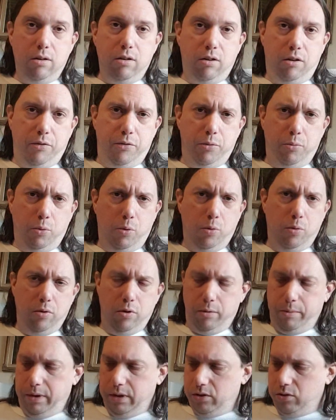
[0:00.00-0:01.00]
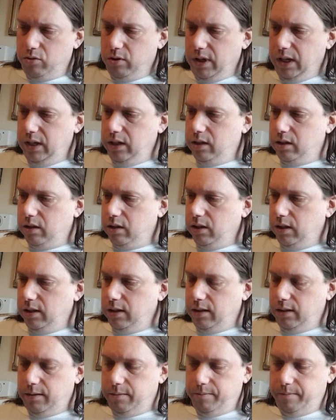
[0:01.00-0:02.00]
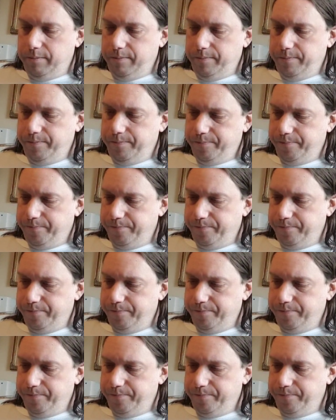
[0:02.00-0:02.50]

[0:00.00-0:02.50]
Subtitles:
off the wall and a bit strange. And